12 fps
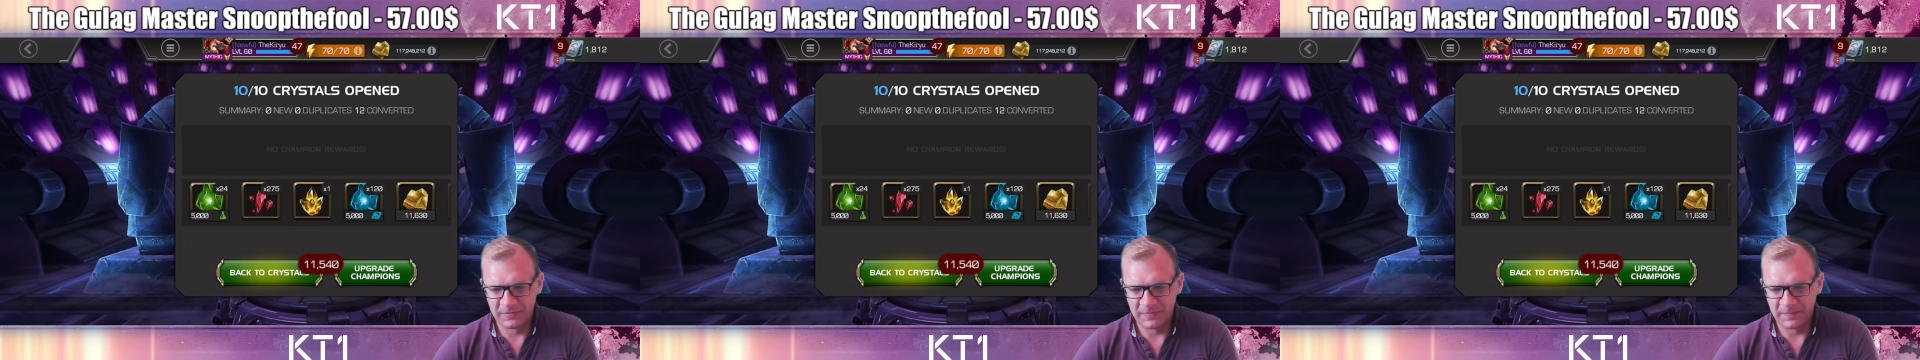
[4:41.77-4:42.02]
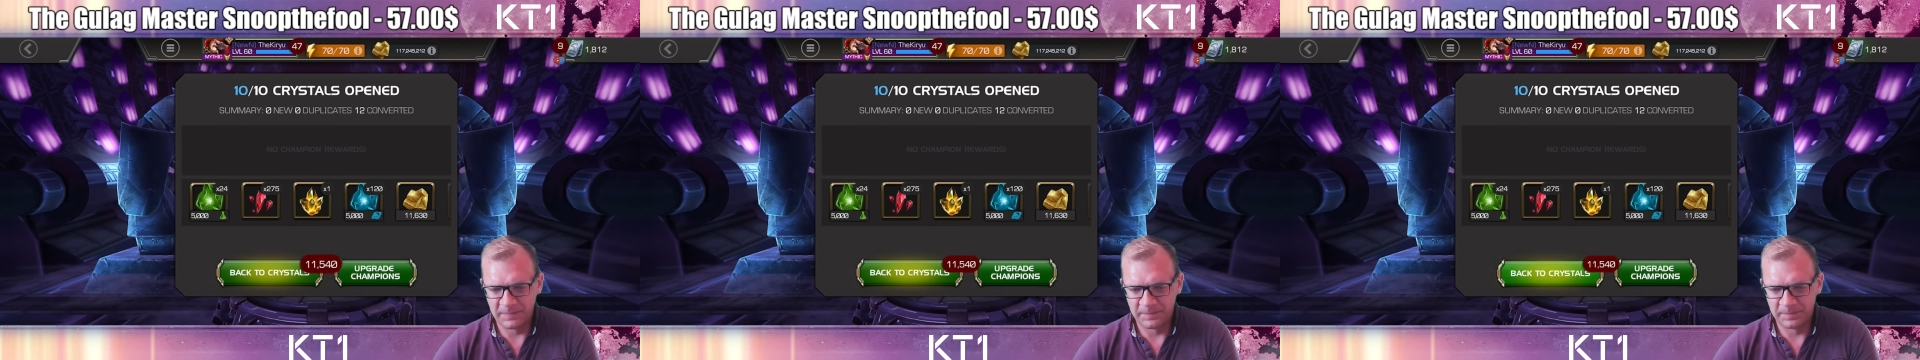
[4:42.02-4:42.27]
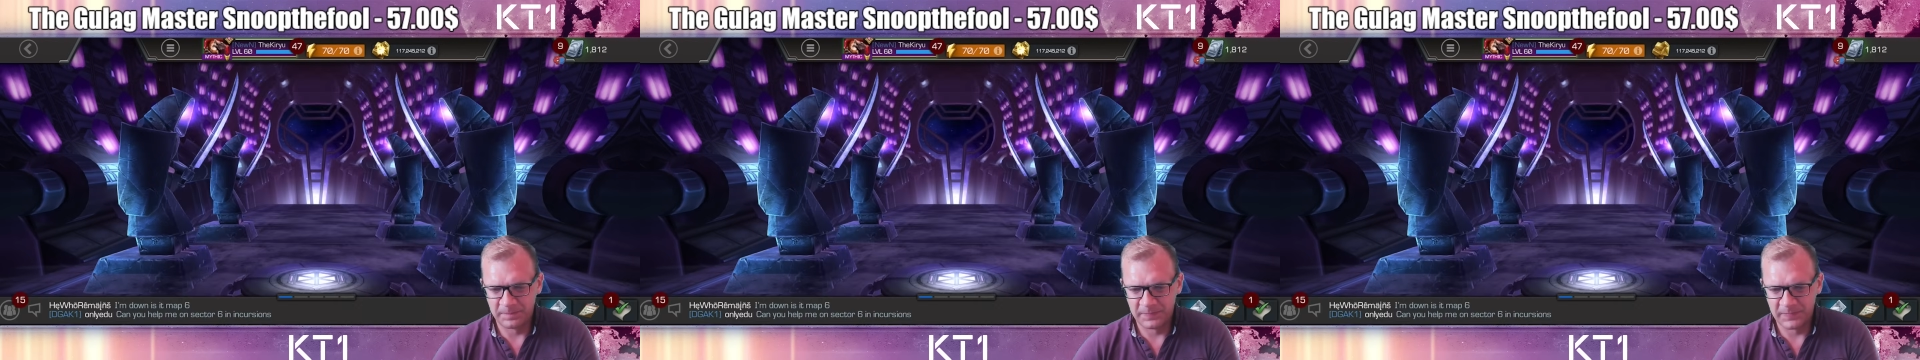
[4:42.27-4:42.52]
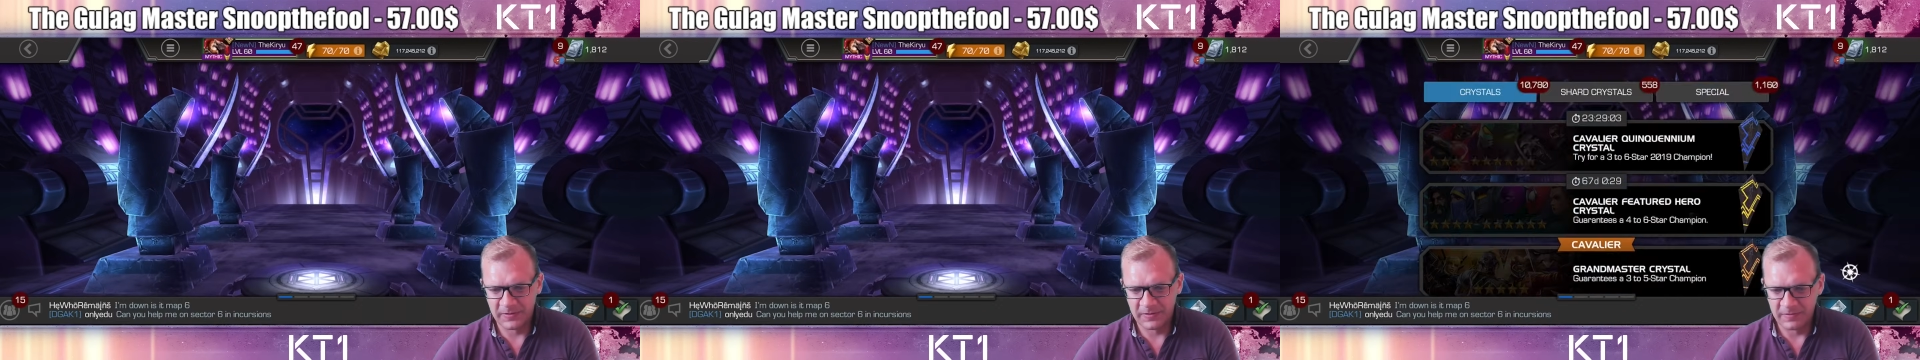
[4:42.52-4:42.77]

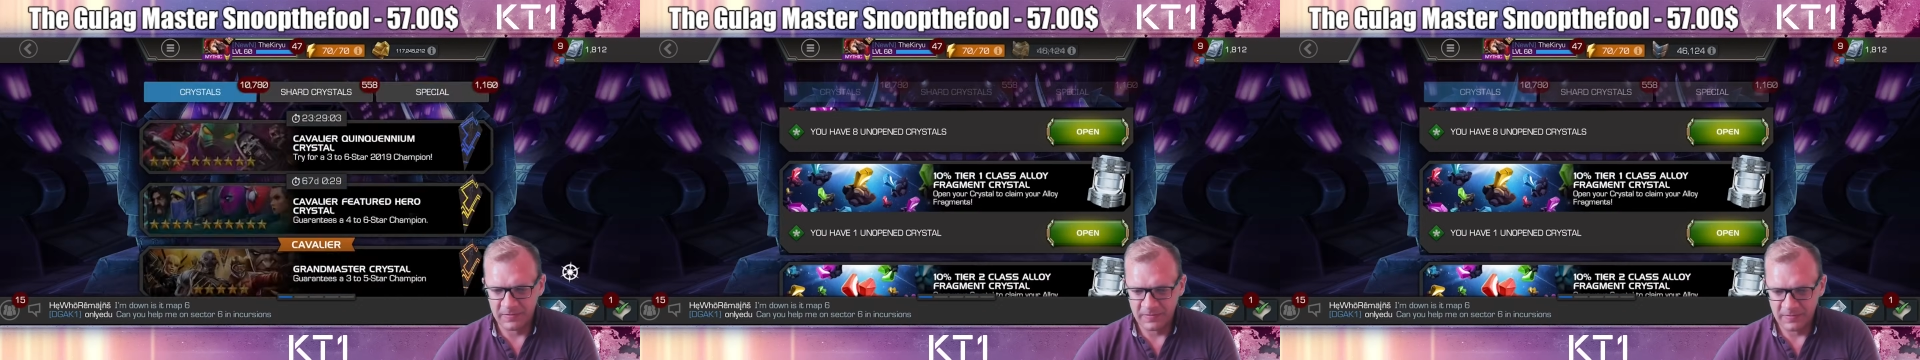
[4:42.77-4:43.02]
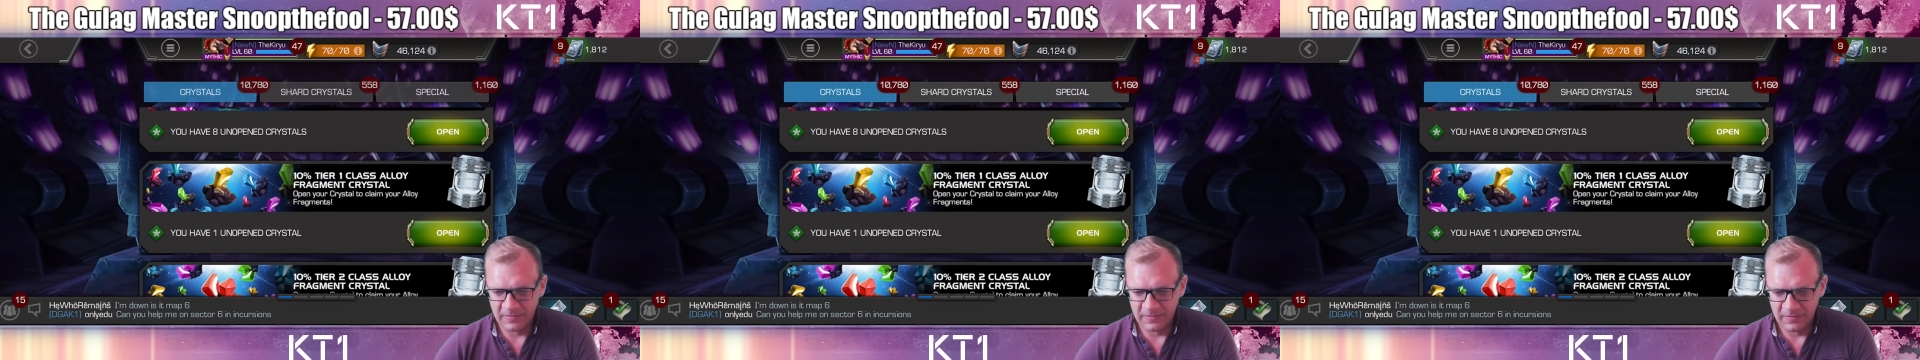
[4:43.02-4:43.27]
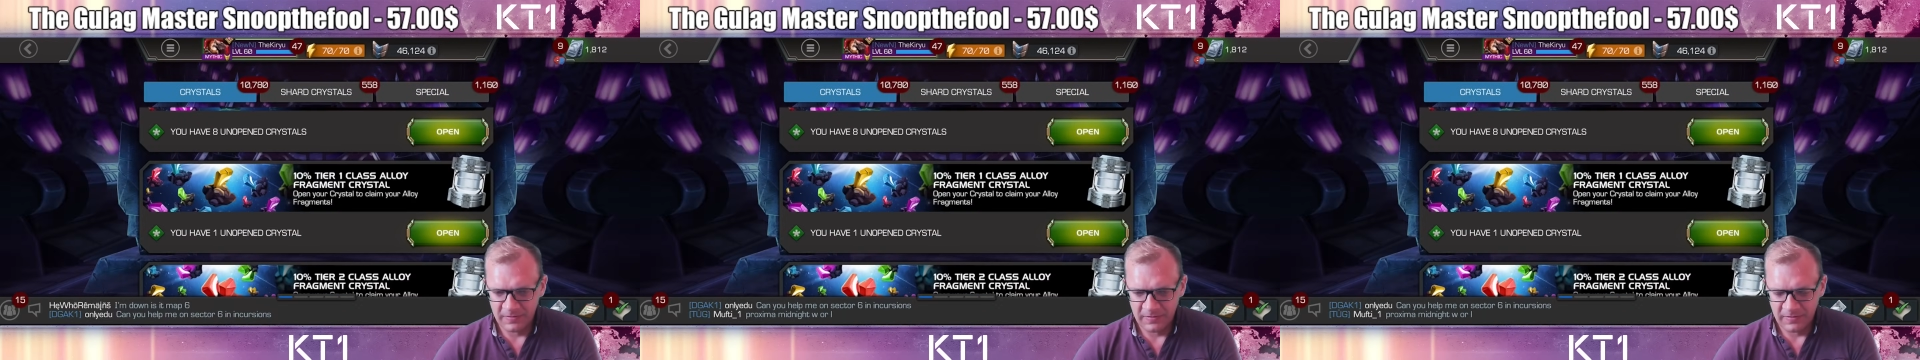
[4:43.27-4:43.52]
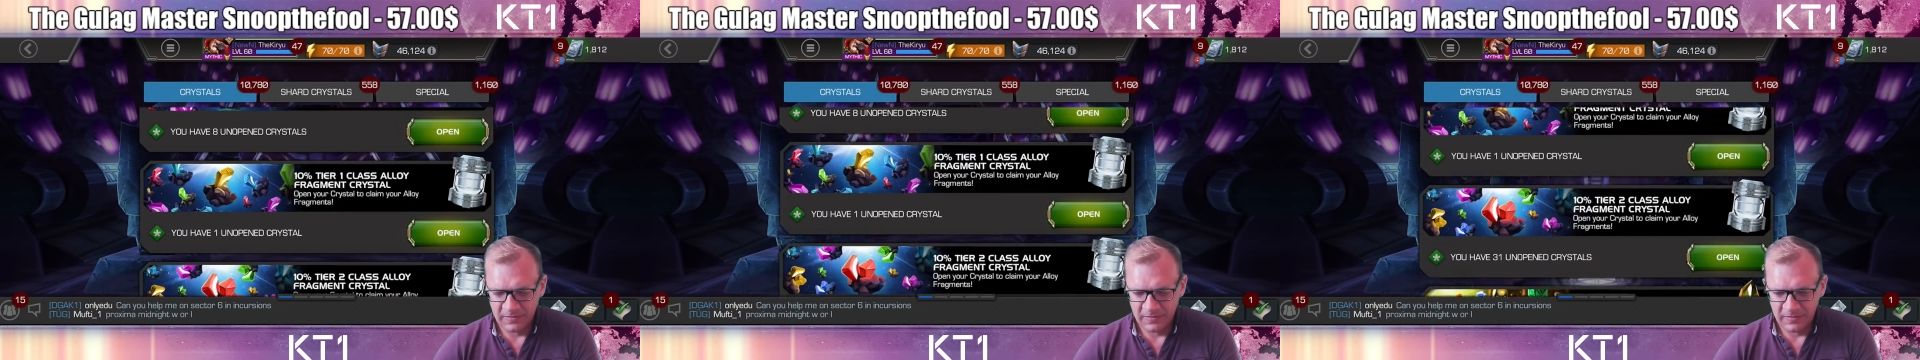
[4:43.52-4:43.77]

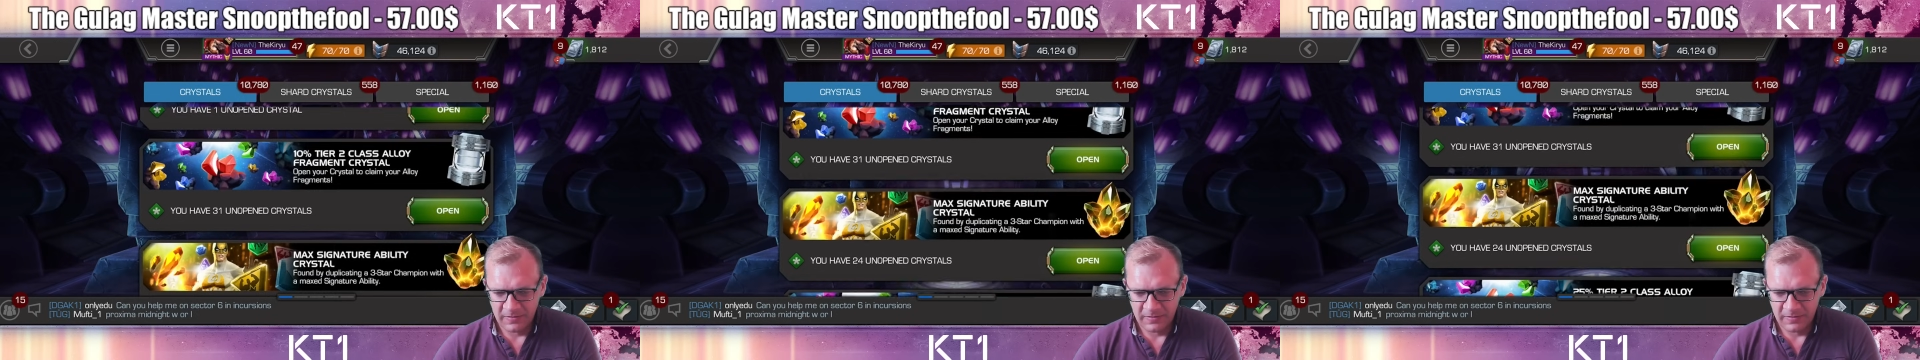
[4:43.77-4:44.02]
No one is speaking in this clip.